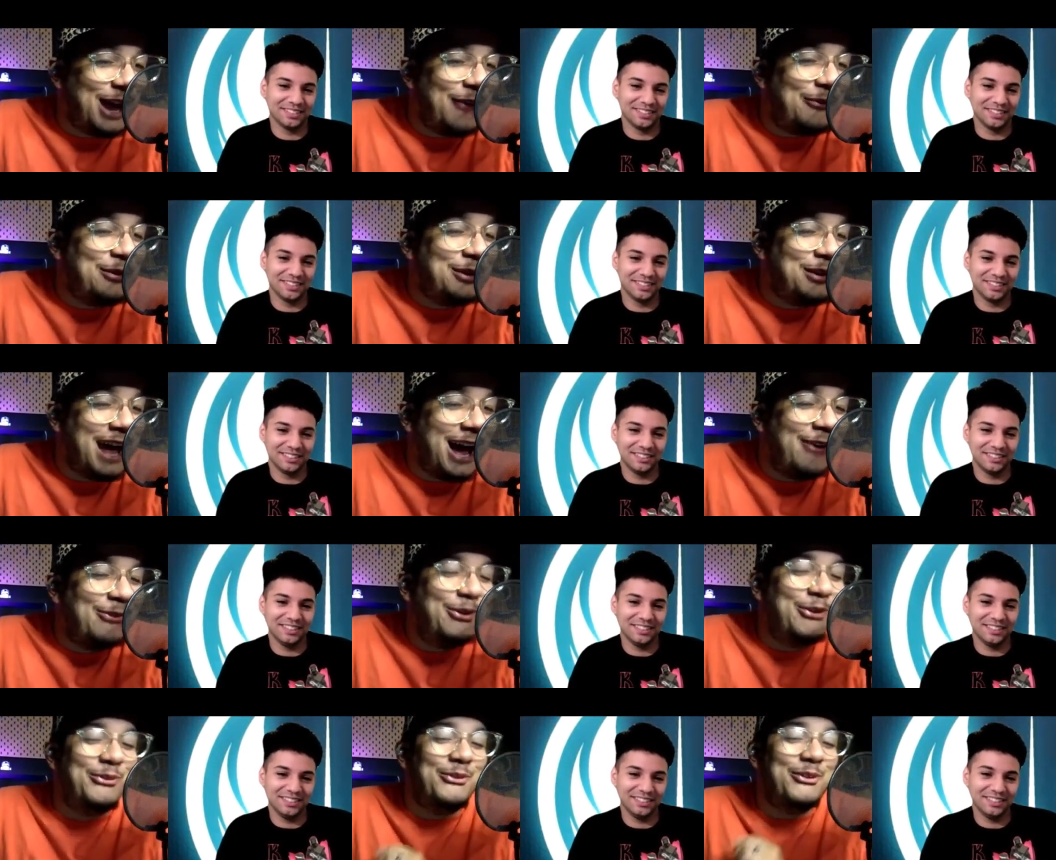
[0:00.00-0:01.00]
Speaker 1: I will I
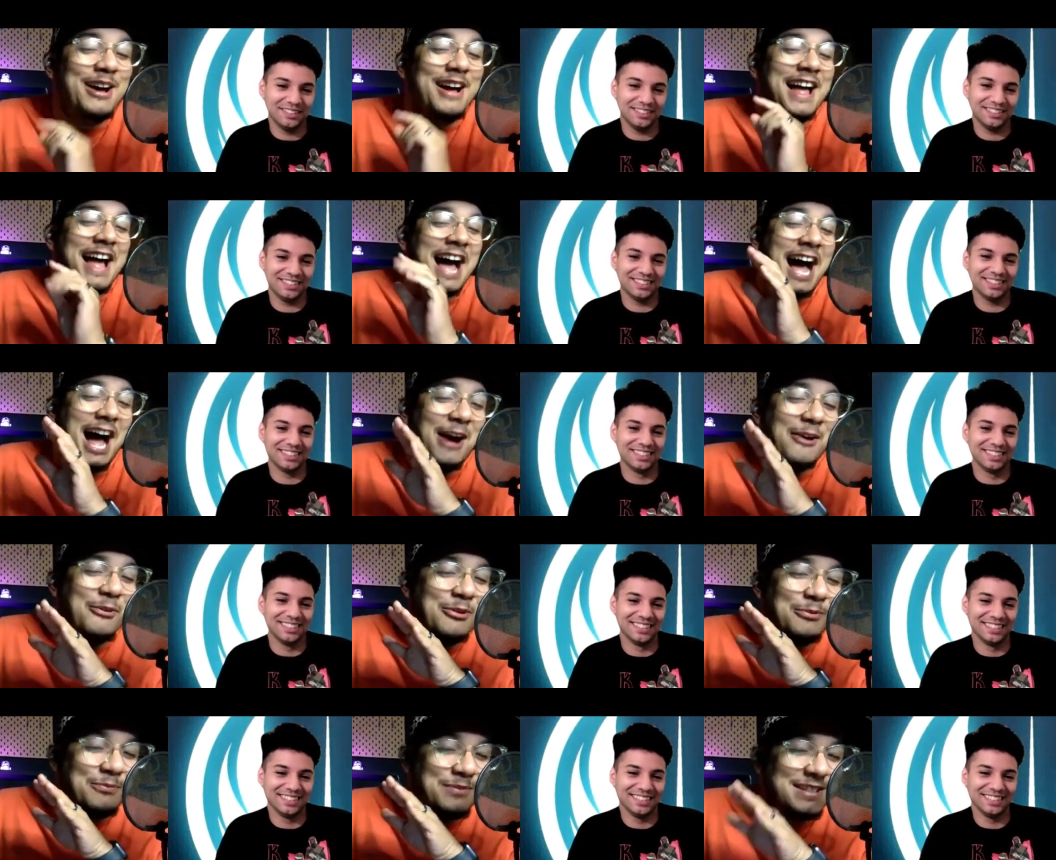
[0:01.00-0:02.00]
will I
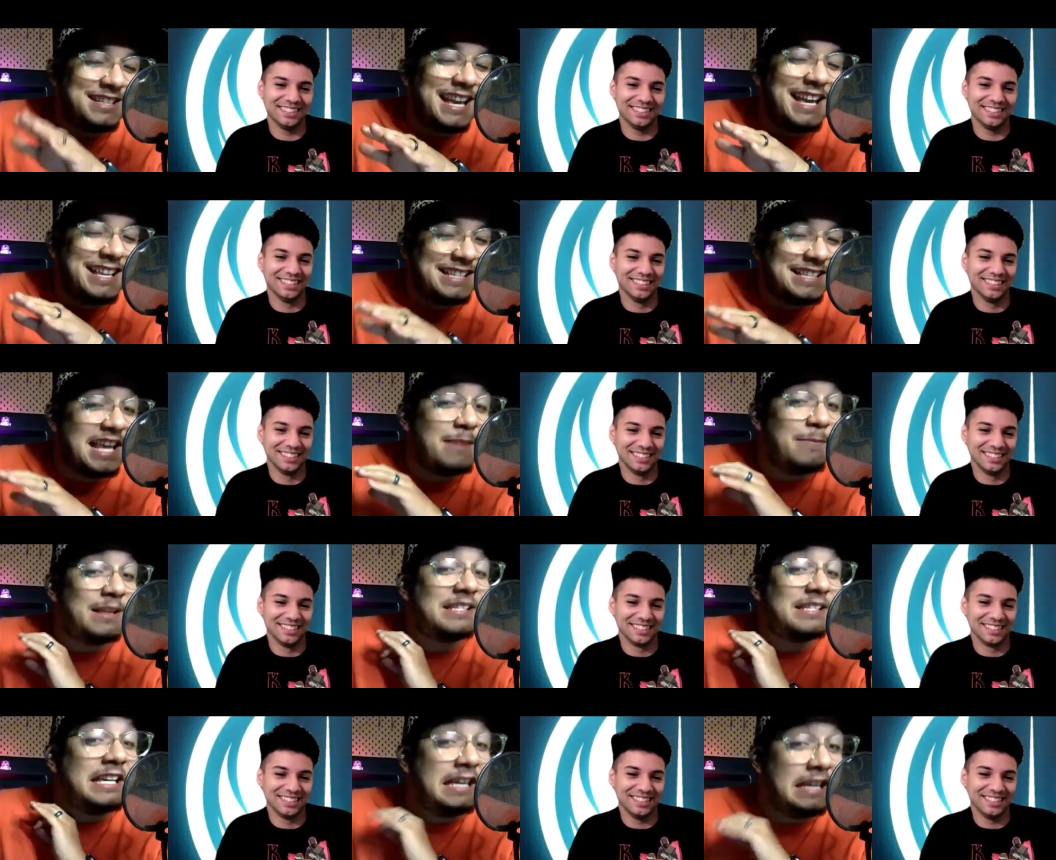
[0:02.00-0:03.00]
will say his name
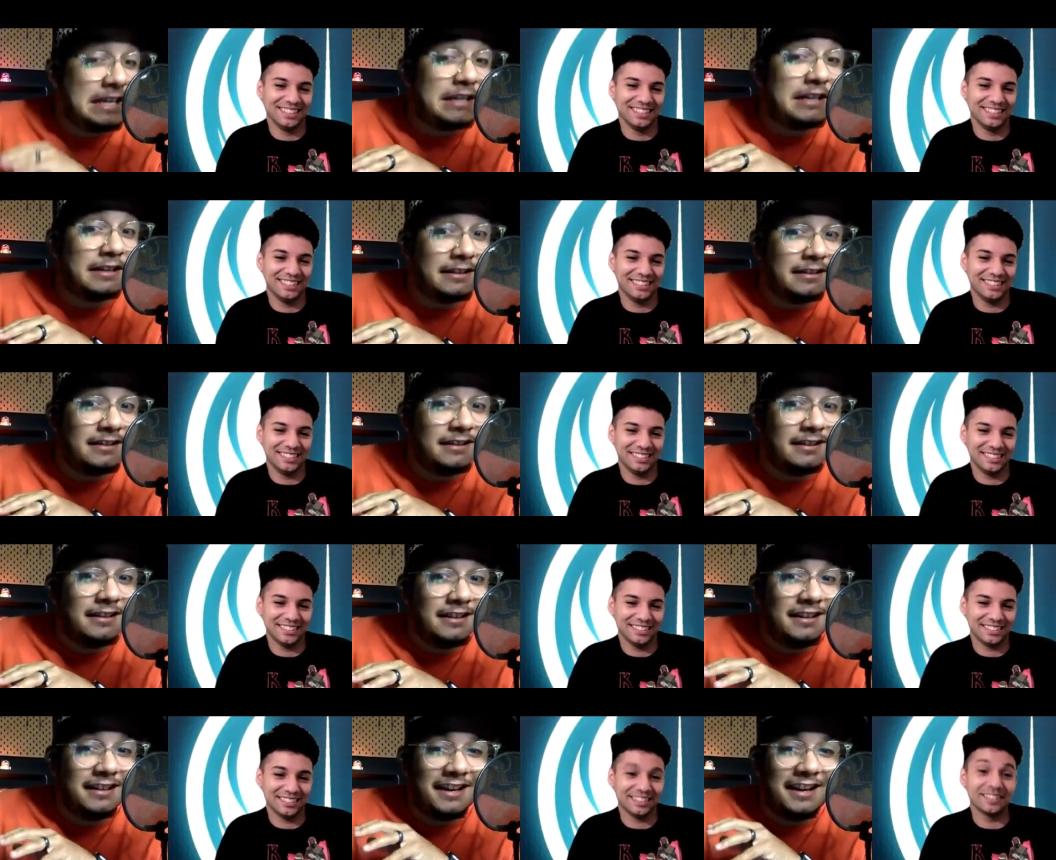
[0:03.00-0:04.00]
as Inca,
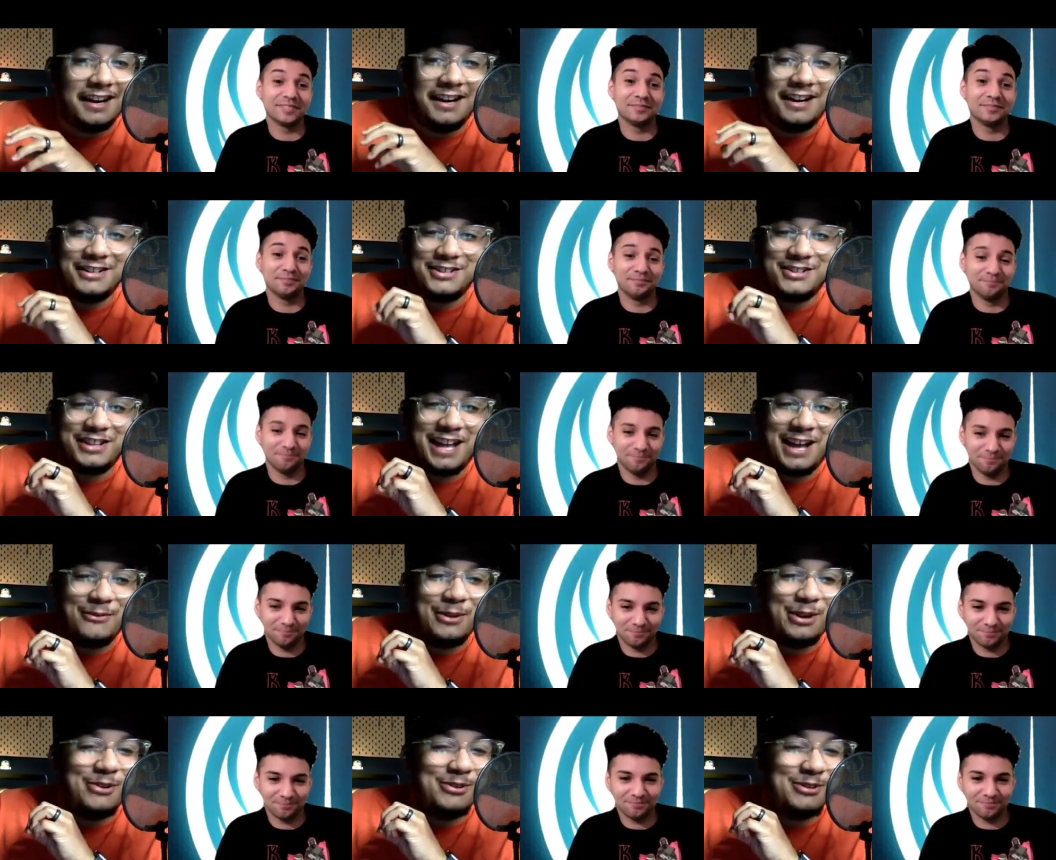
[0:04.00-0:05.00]
uh, so that
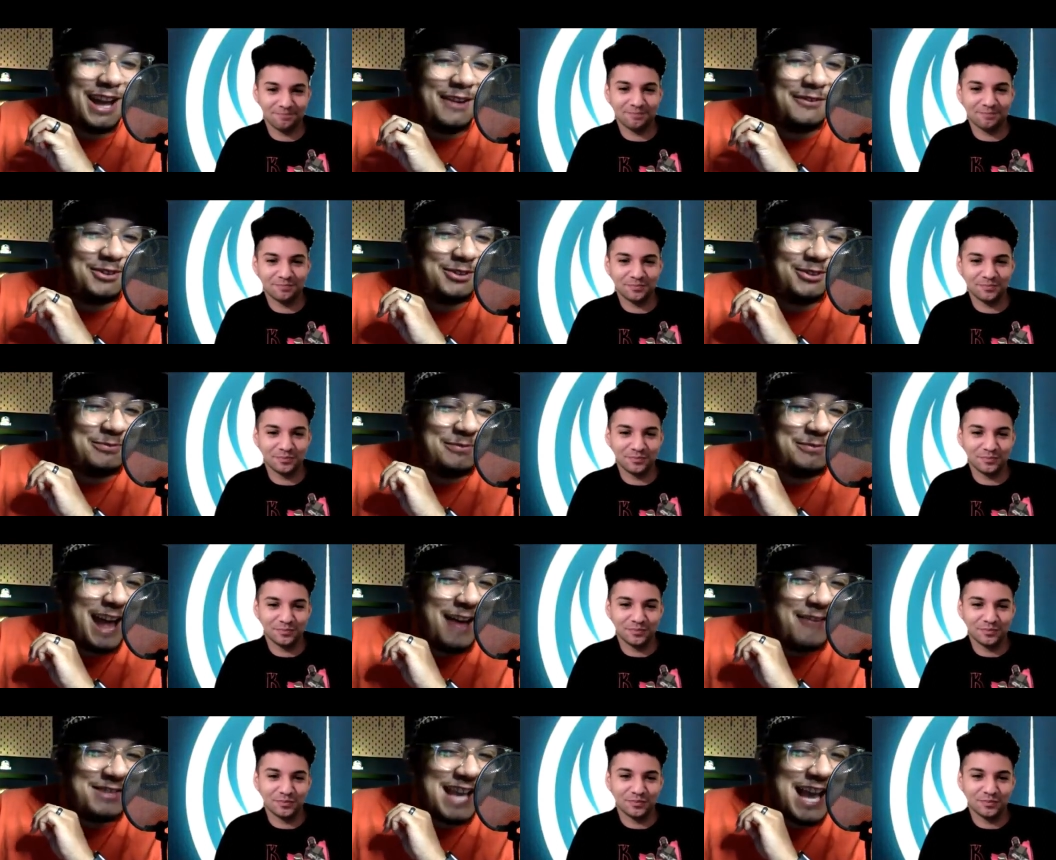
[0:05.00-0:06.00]
we don't have to
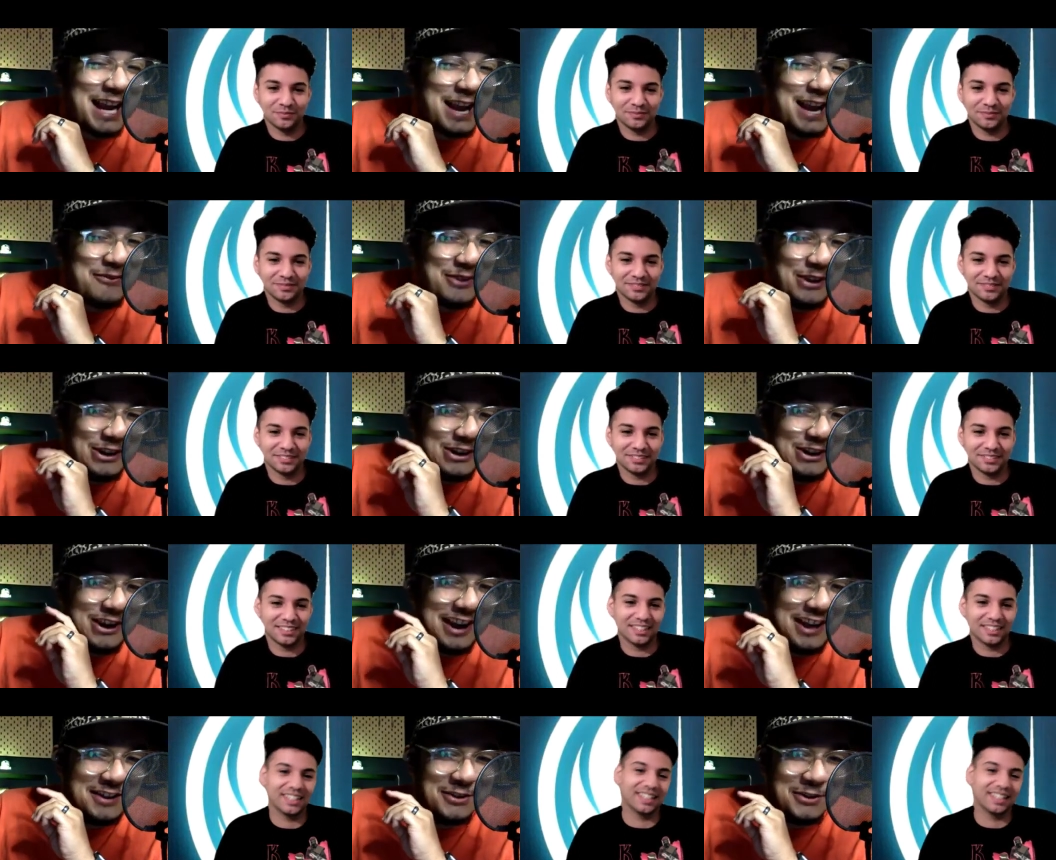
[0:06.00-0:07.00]
have Zach Efron in our
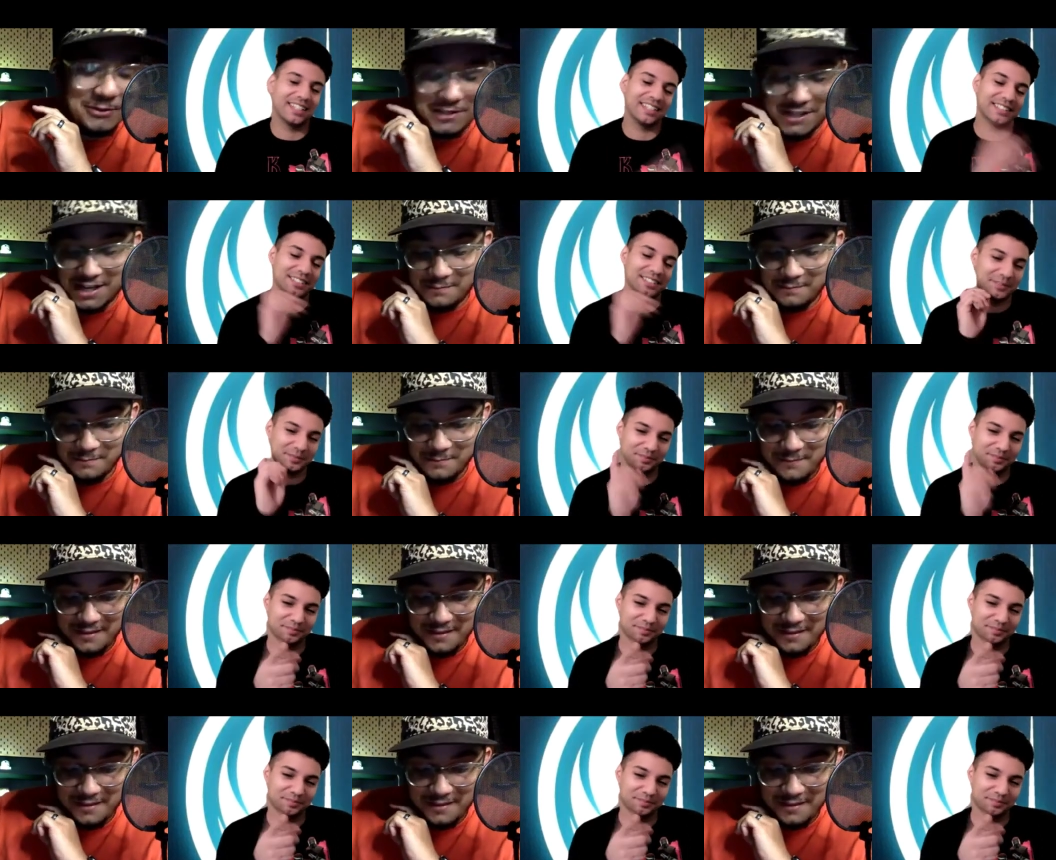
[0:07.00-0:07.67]
head the whole time.